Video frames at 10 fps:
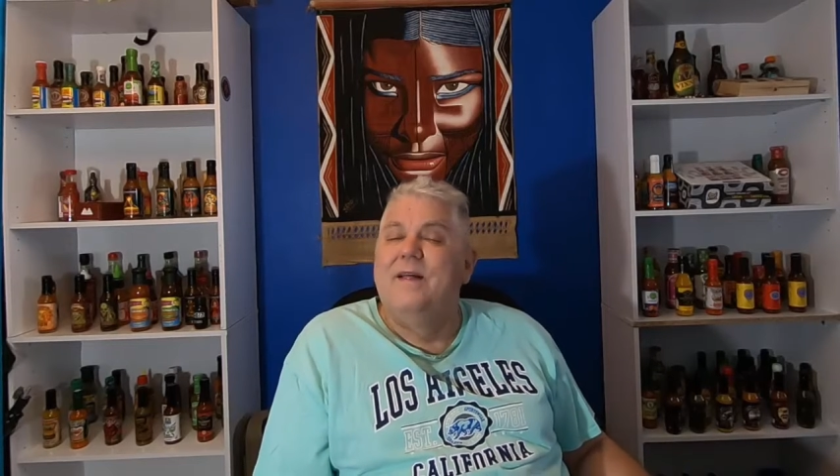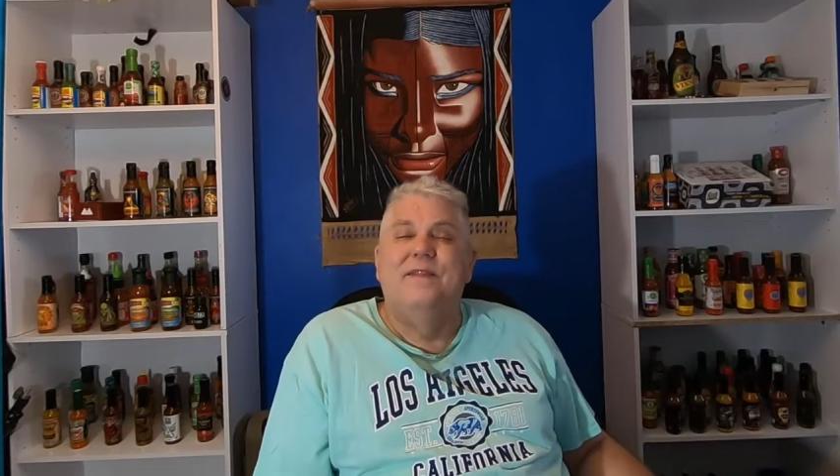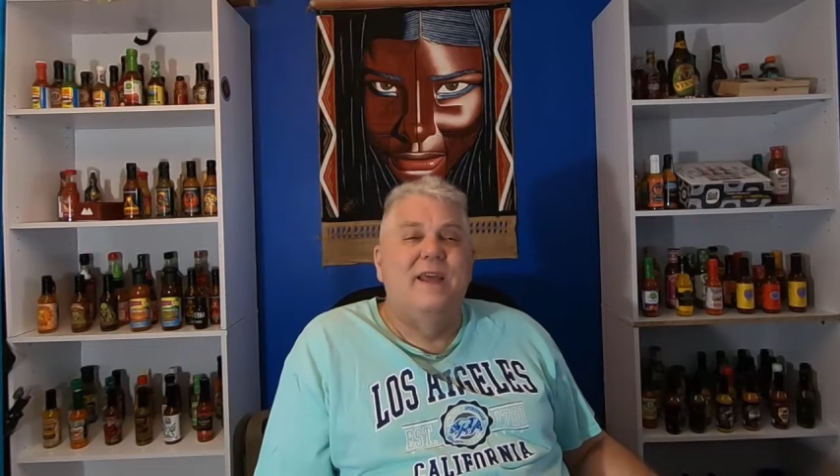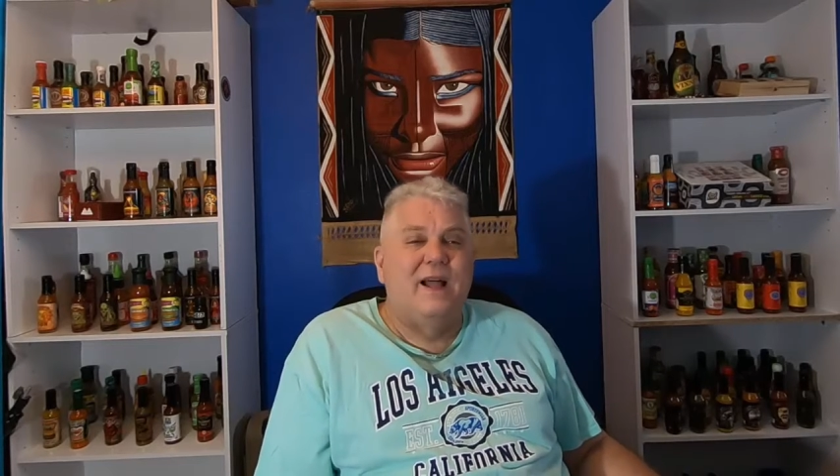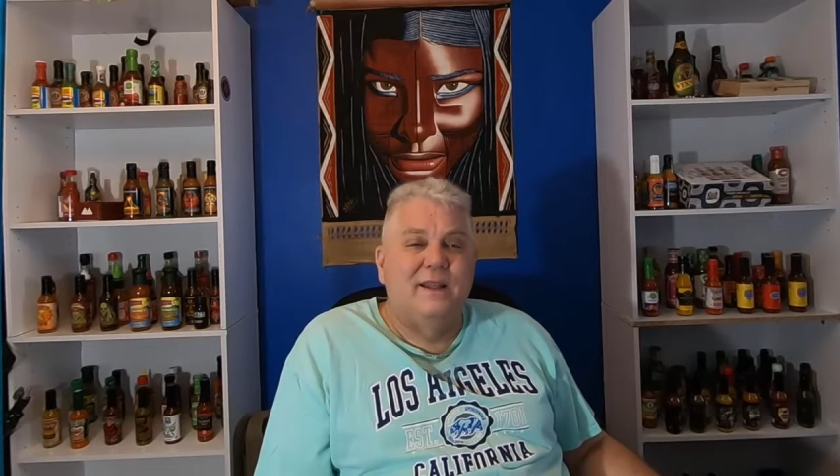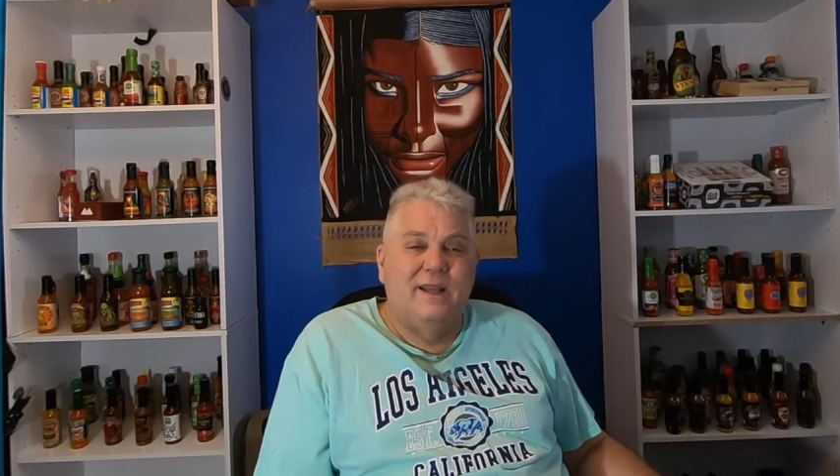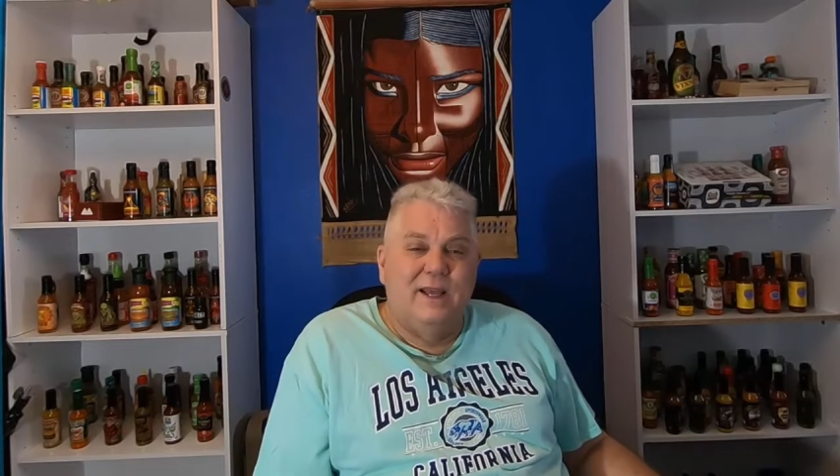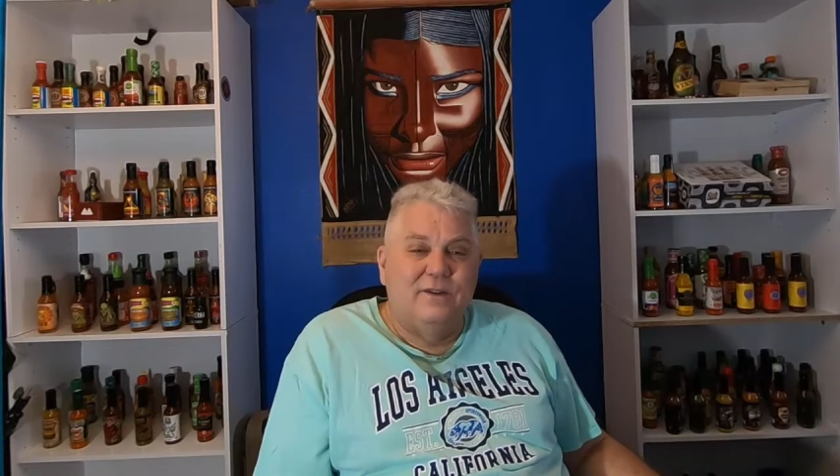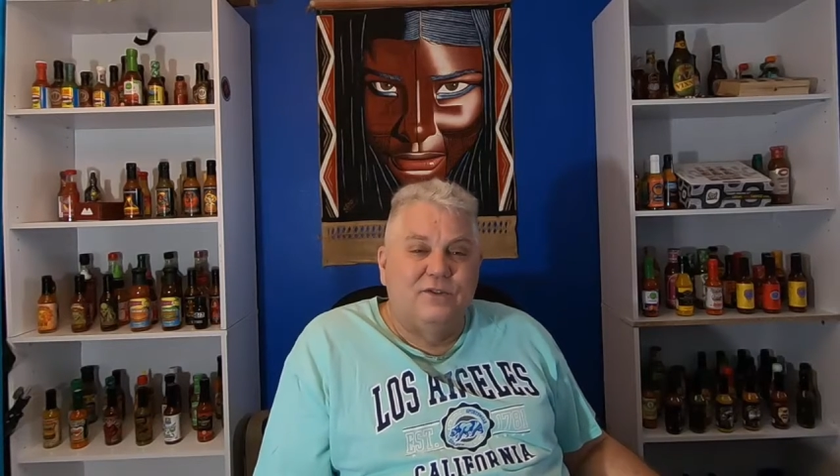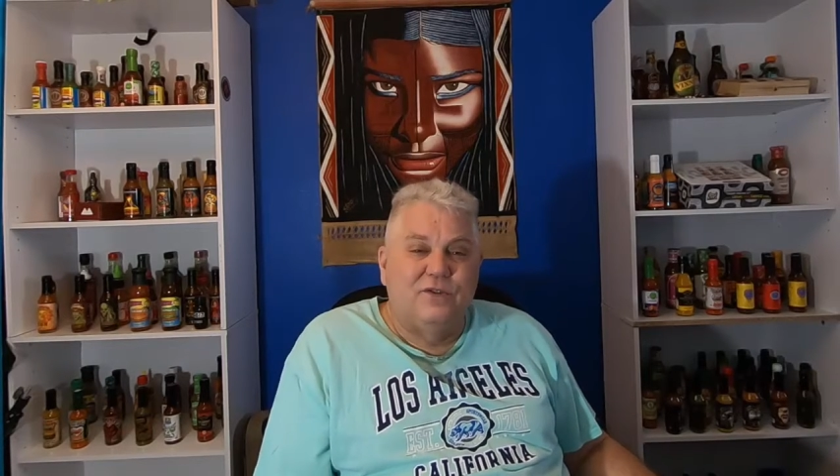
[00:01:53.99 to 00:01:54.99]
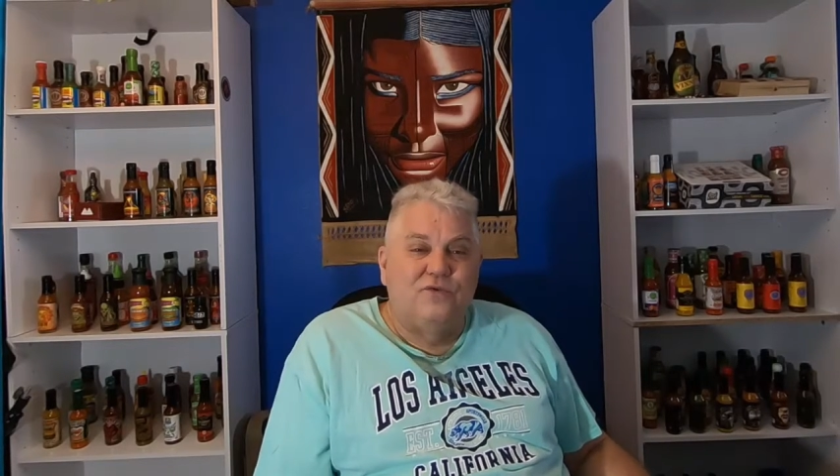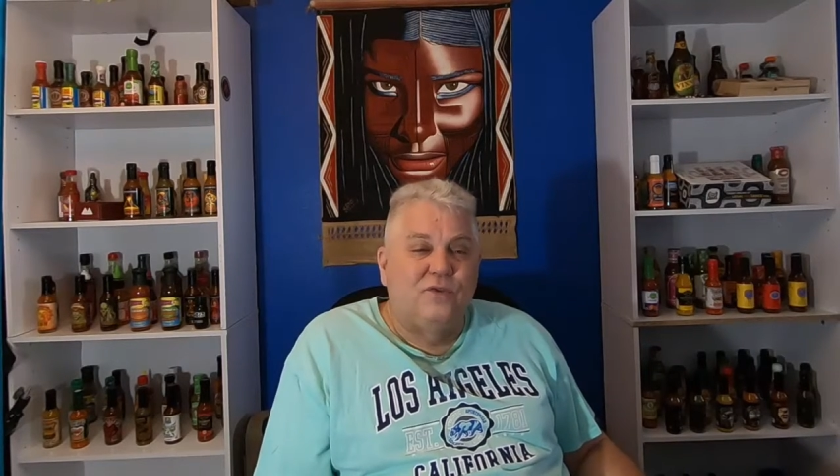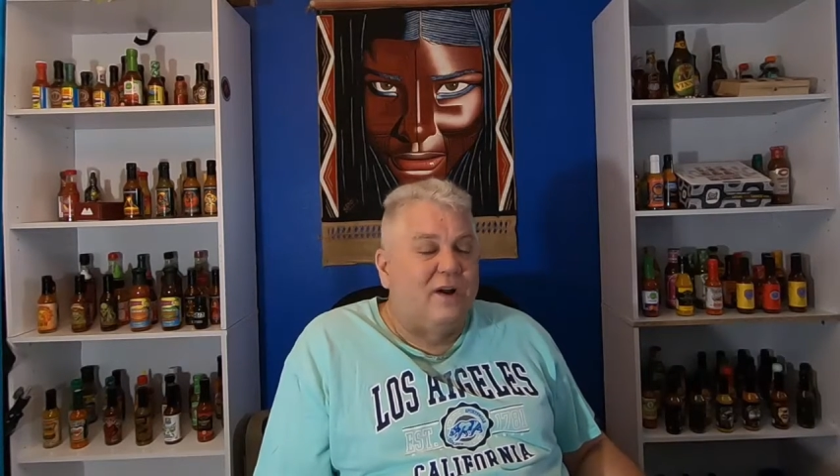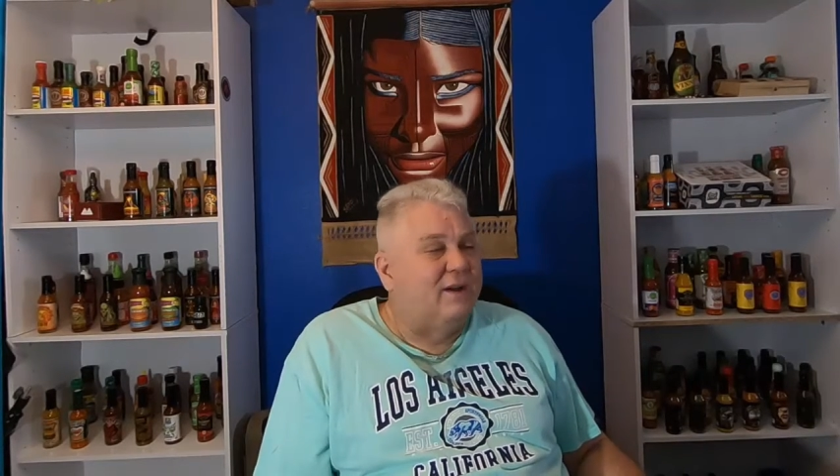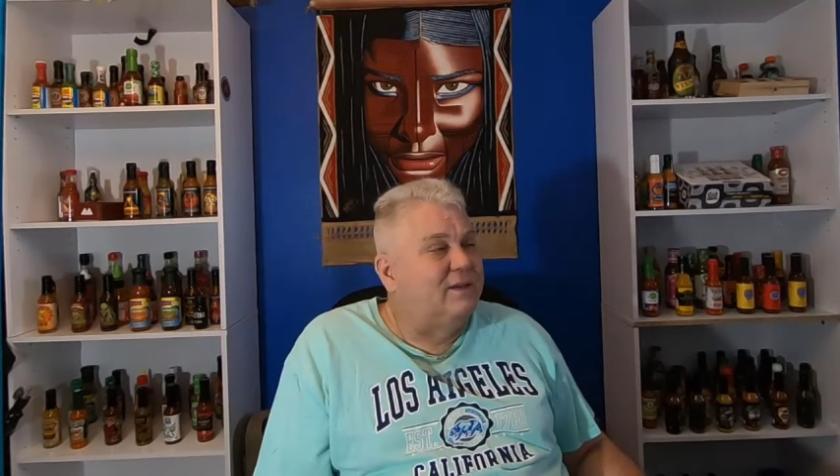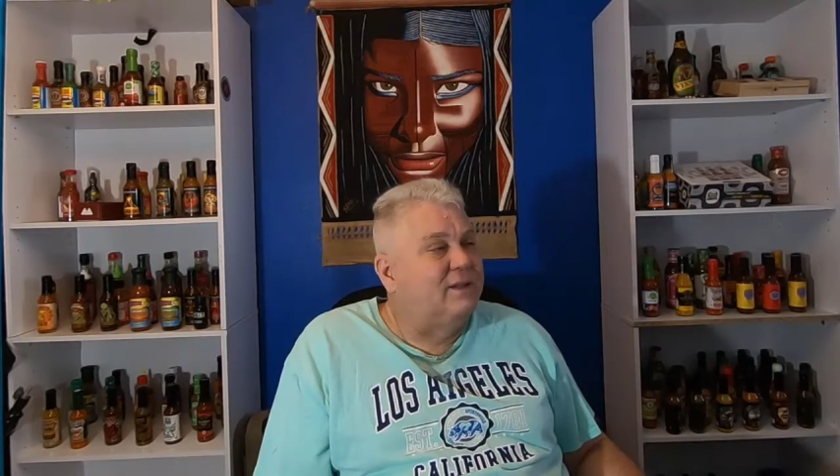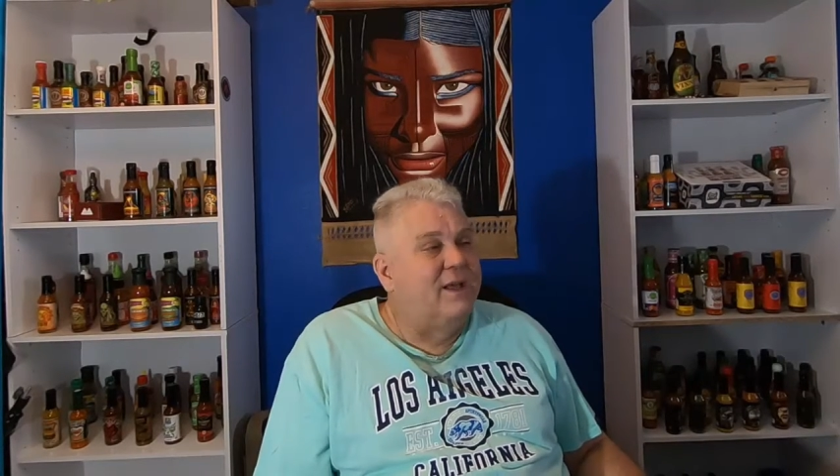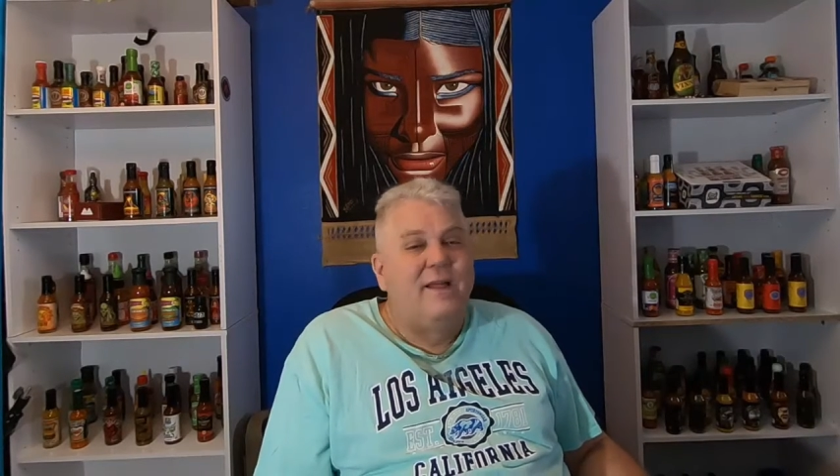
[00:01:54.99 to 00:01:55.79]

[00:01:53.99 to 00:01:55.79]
the alligators are drugged,